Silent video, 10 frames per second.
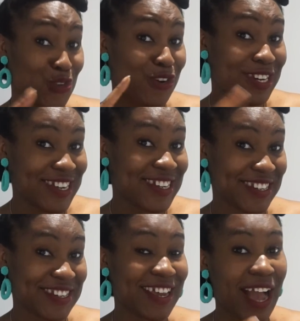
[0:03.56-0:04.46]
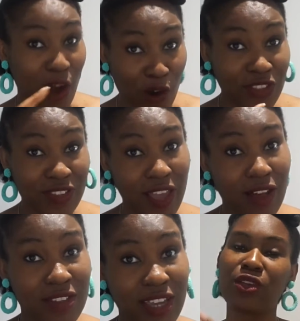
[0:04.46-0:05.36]
you're needed under the
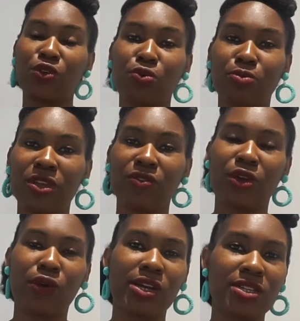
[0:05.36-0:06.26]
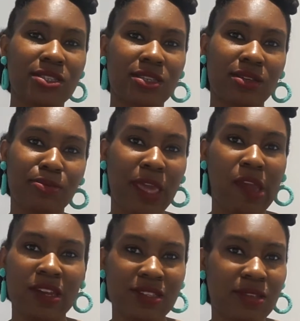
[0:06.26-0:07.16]
health and care. You'll be required to be
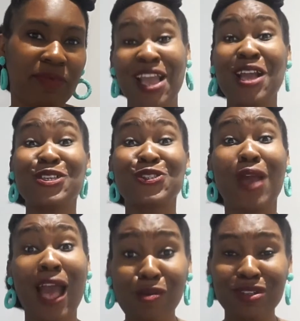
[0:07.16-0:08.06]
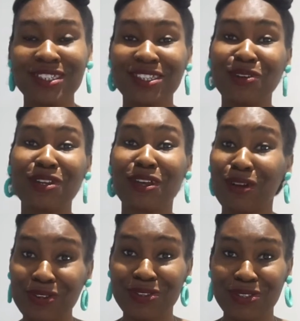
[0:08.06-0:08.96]
earning something. So how much is it going to
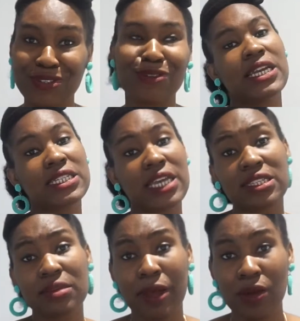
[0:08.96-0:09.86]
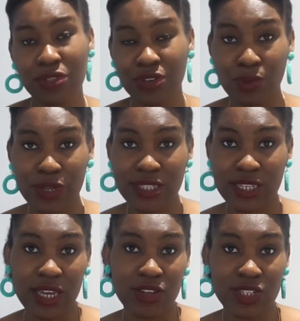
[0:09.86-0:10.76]
cost you? It takes about 3 weeks to
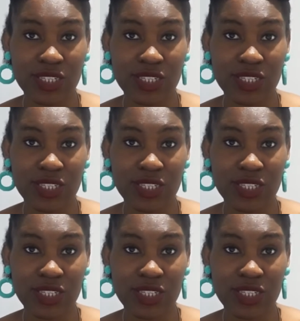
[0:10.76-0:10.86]
get your